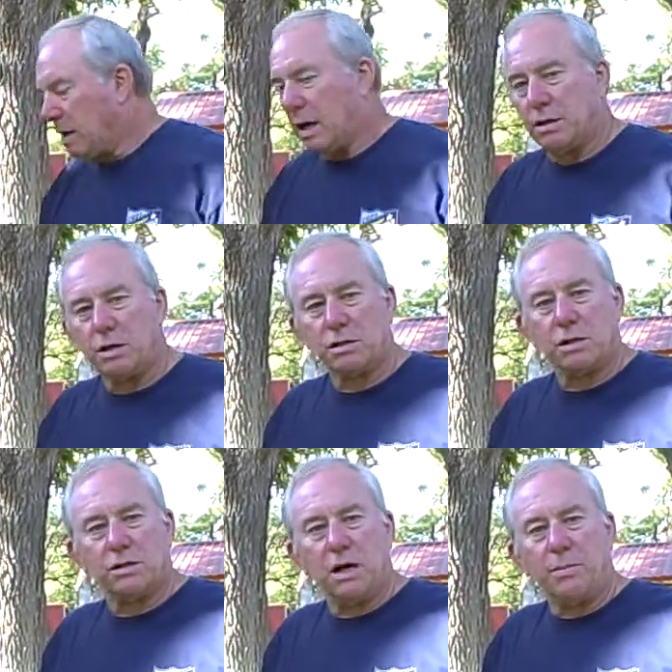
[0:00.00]
Now, just
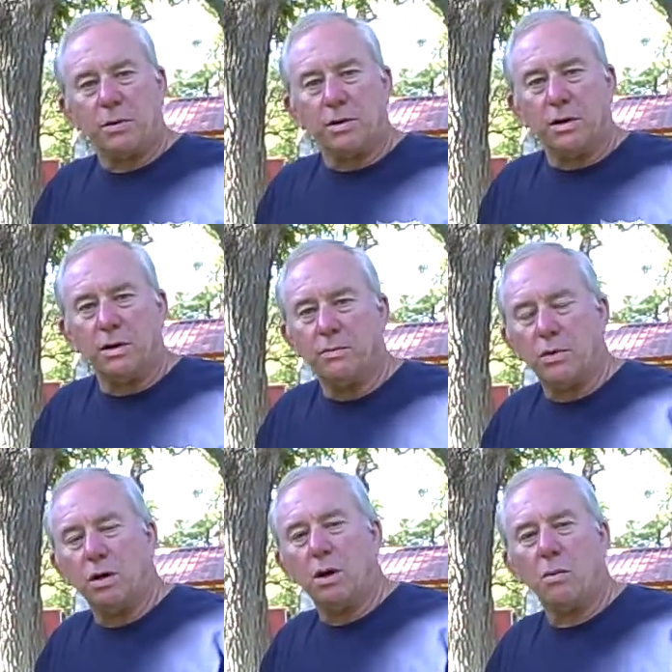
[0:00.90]
a tip or two,
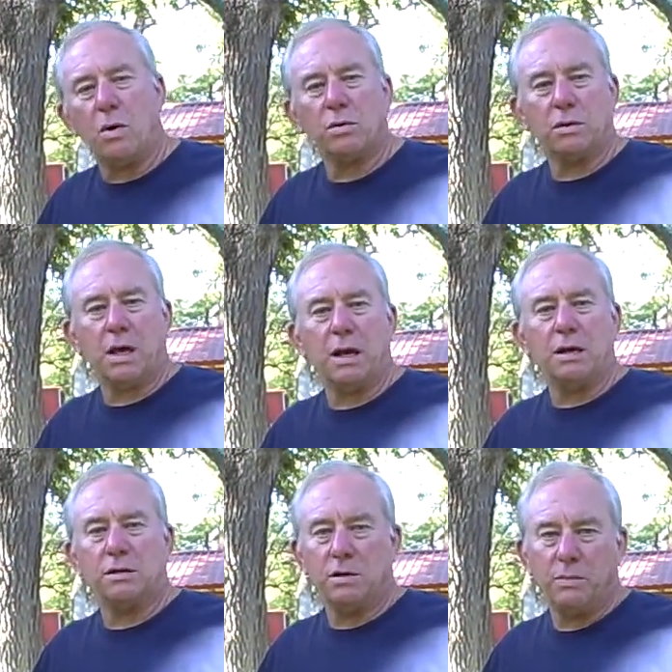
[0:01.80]
you don't want to get
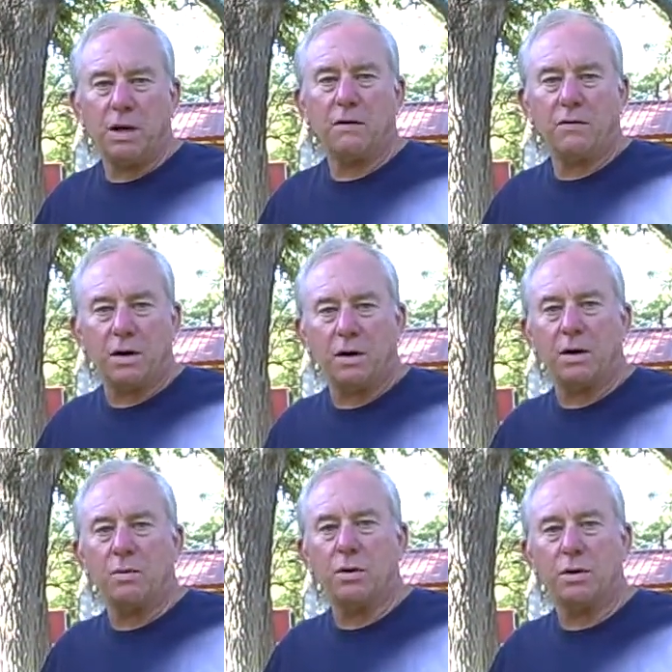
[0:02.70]
in too big of a
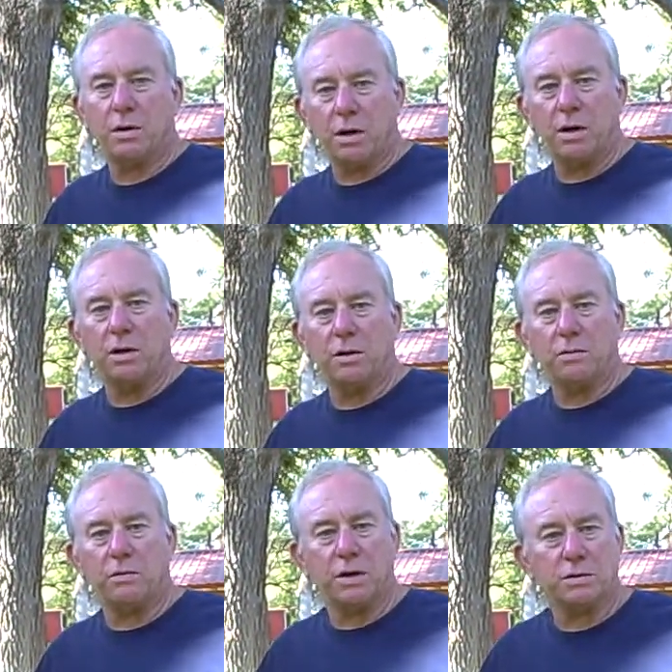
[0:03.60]
hurry when you're cooking your
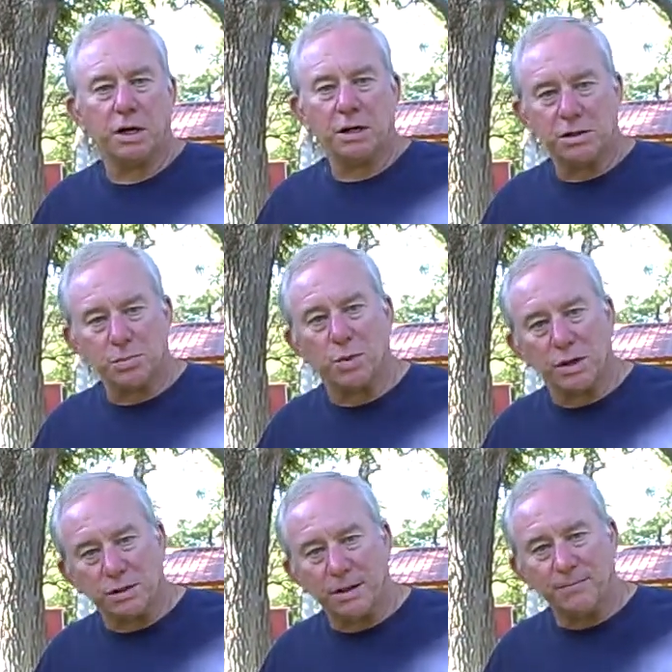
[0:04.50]
real Texas
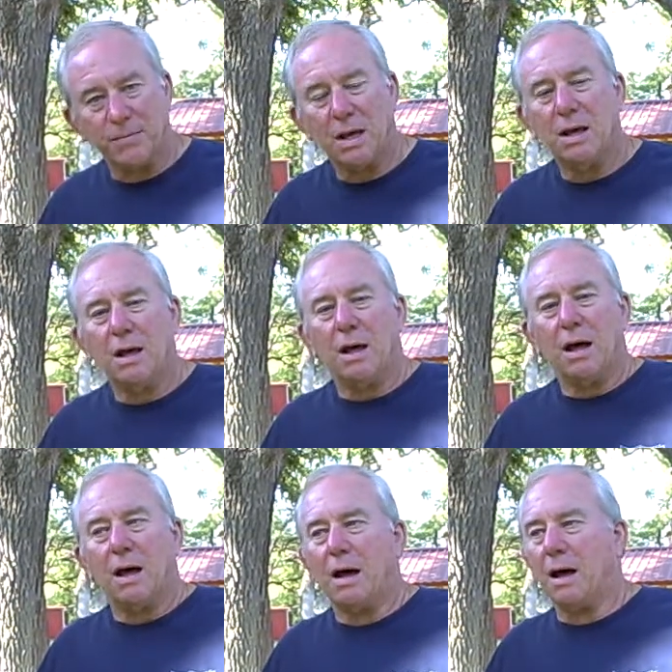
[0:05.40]
brisket.
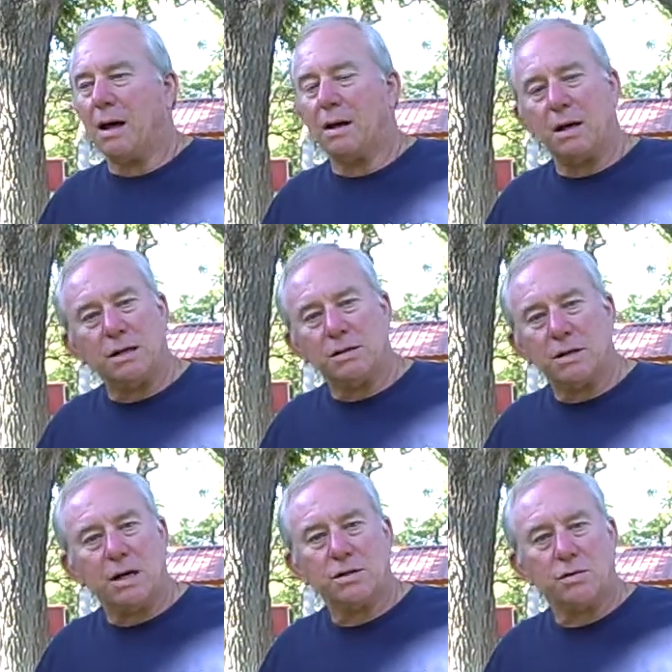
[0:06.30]

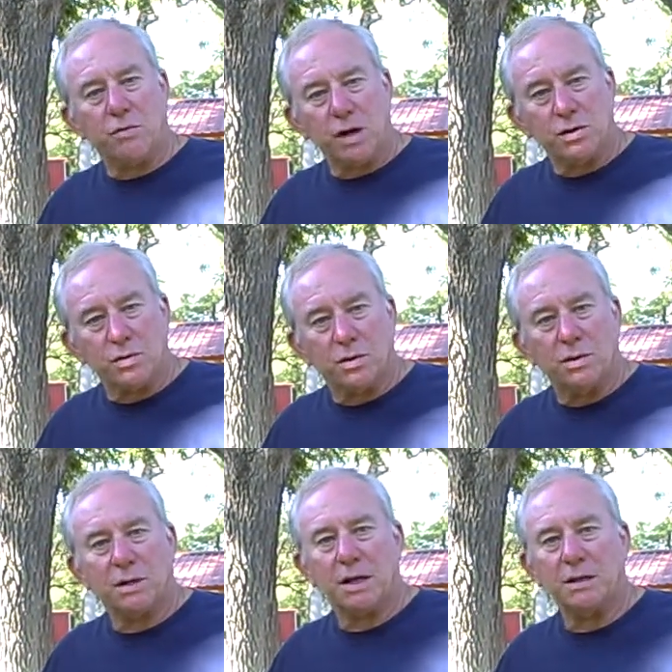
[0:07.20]
It's a ritual.
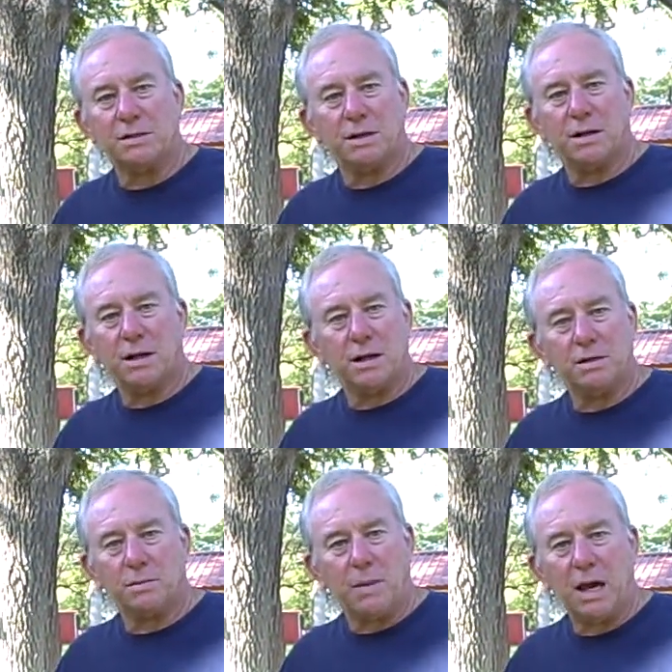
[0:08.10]
It's
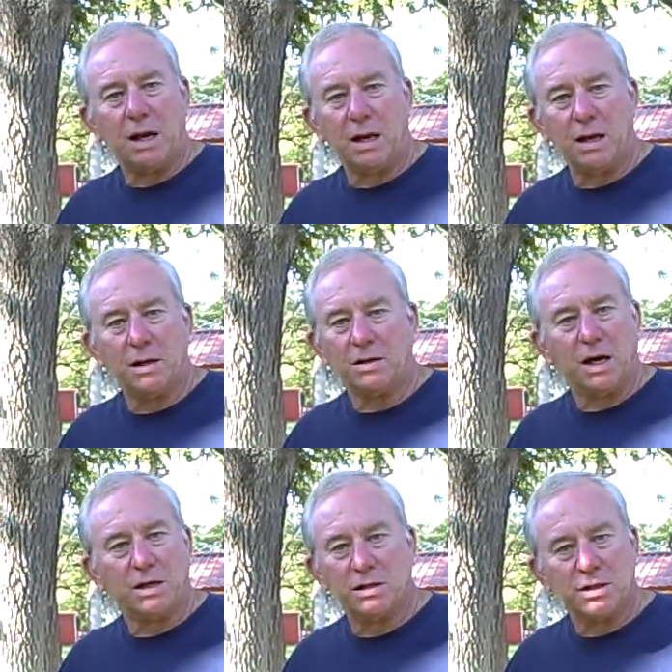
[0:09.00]
a manly
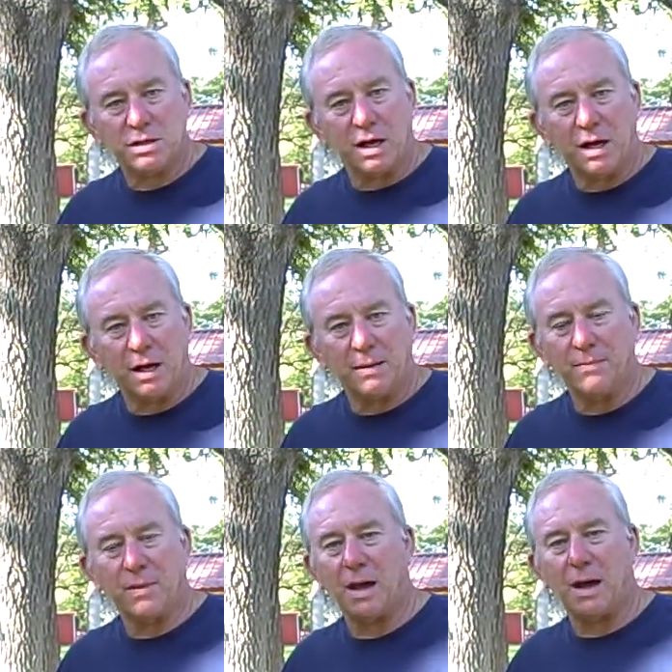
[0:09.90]
Texas thing,
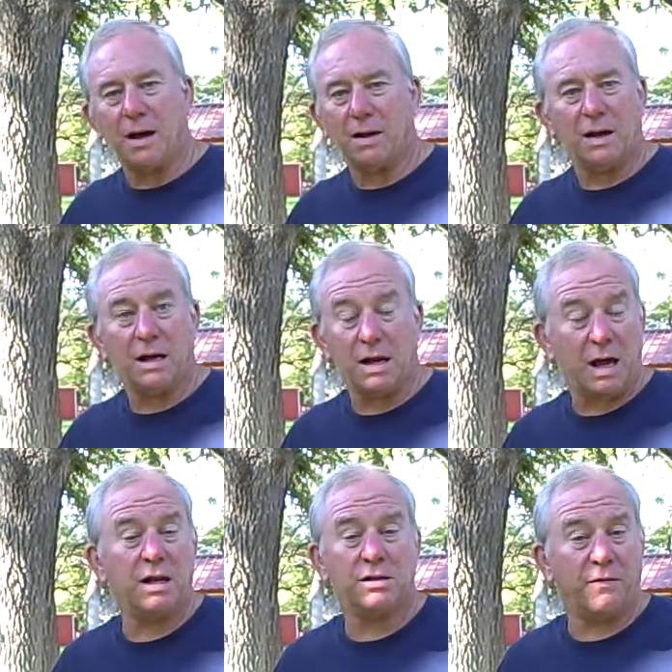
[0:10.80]

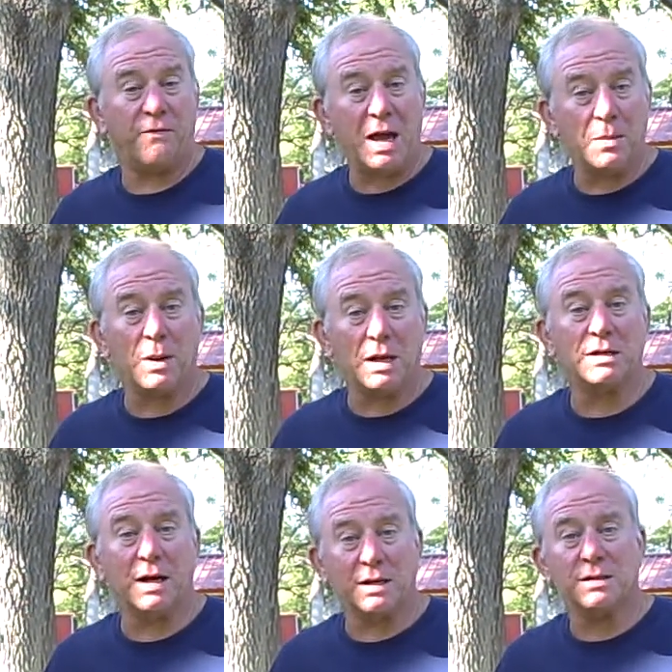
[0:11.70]
and it's a family
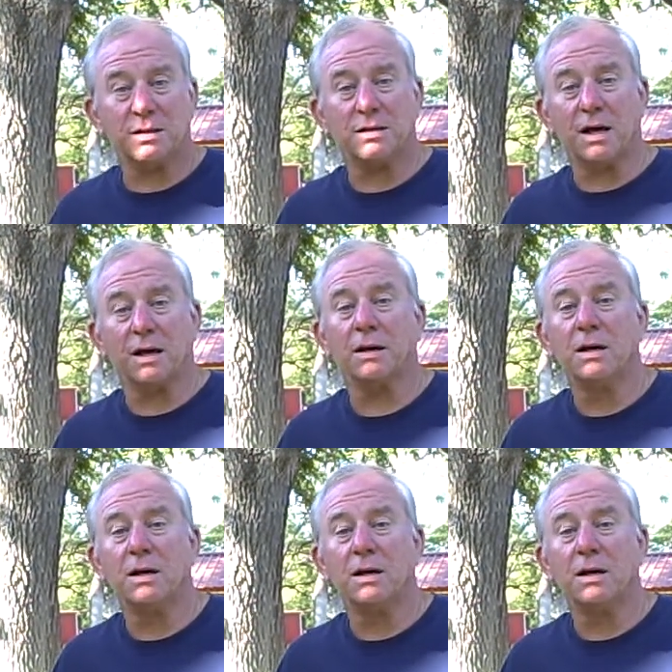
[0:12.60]
Texas thing.